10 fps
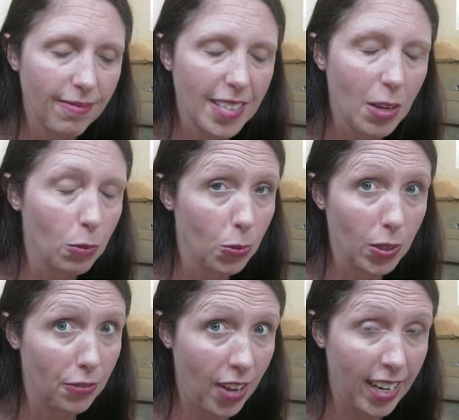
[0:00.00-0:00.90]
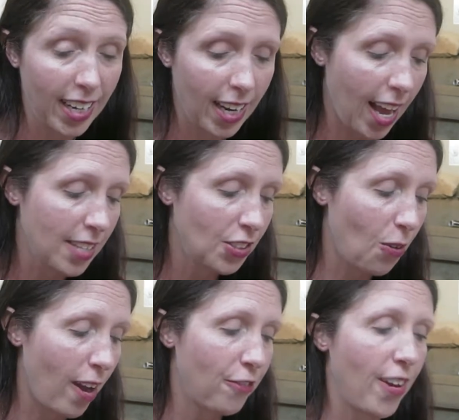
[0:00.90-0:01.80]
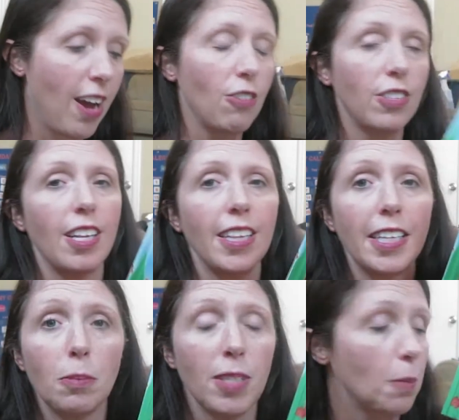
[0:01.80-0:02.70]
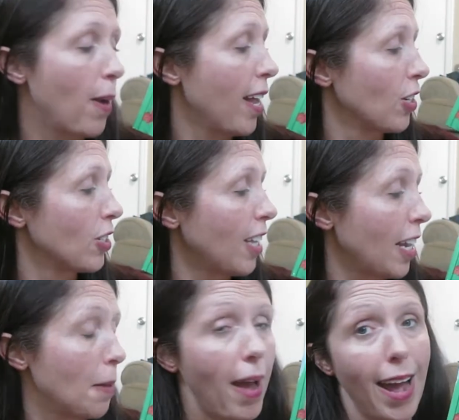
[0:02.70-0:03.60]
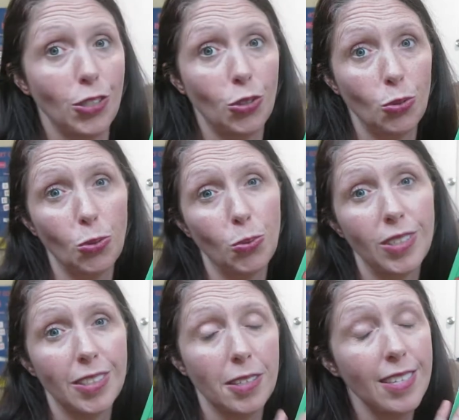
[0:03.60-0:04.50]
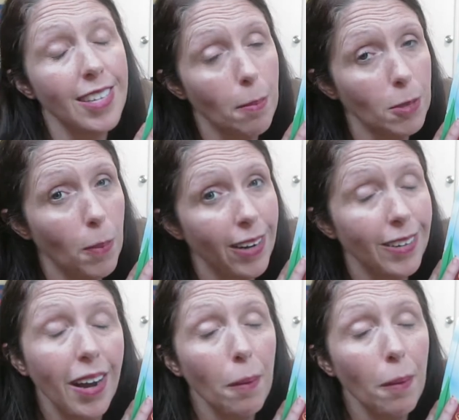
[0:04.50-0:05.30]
It was really funny. And so I found Little Miss Spider's Sunny Patch School, which is the same spider.